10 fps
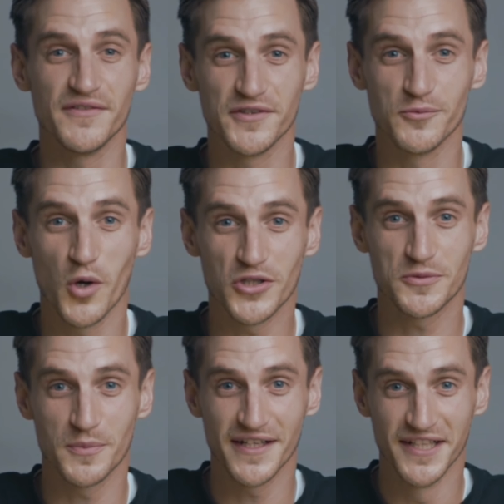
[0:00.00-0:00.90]
you
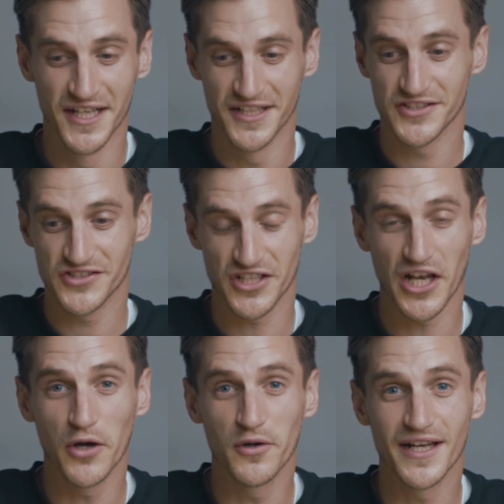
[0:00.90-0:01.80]
watch me
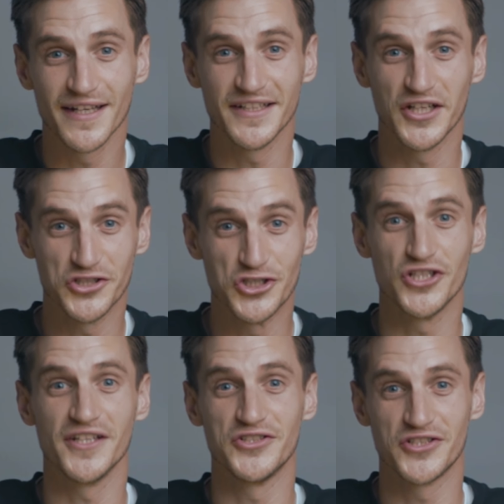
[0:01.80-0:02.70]
slowly and
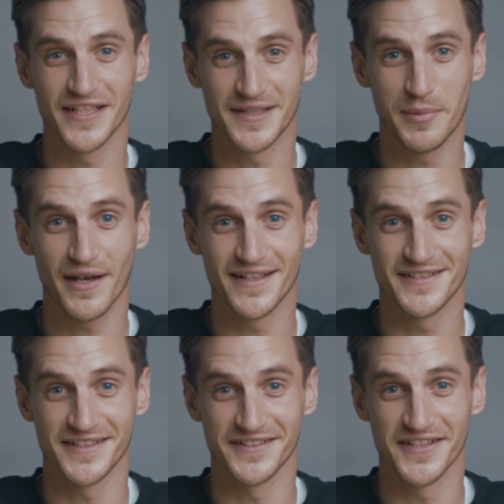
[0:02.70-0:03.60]
gingerly
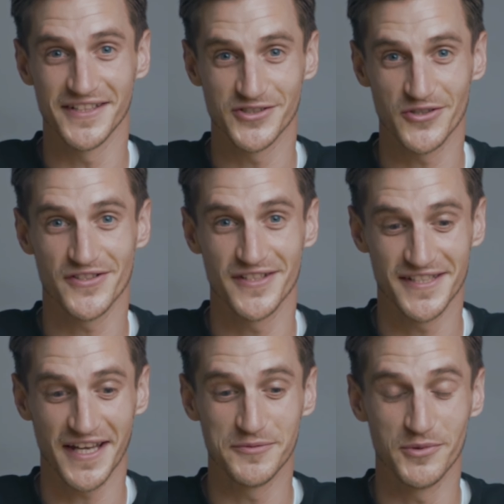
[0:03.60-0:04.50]
placing things onto the
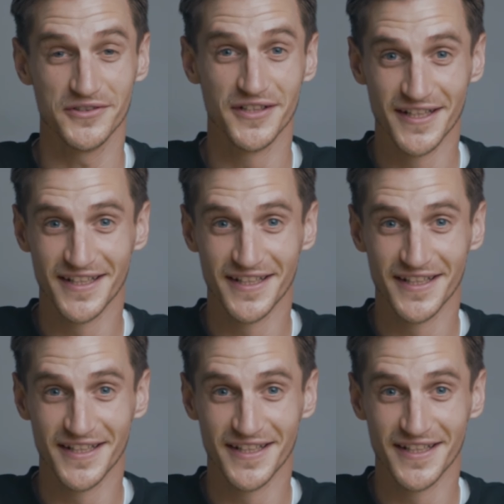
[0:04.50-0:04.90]
table,